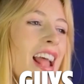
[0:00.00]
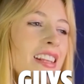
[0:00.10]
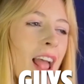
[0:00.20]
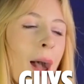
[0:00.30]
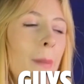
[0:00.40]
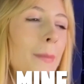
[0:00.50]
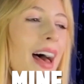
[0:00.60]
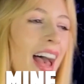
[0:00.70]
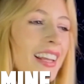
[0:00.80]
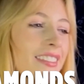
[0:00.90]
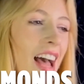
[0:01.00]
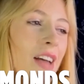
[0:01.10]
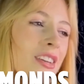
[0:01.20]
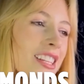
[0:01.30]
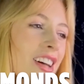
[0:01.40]
guys. Mine
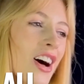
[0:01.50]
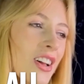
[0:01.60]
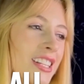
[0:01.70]
diamonds all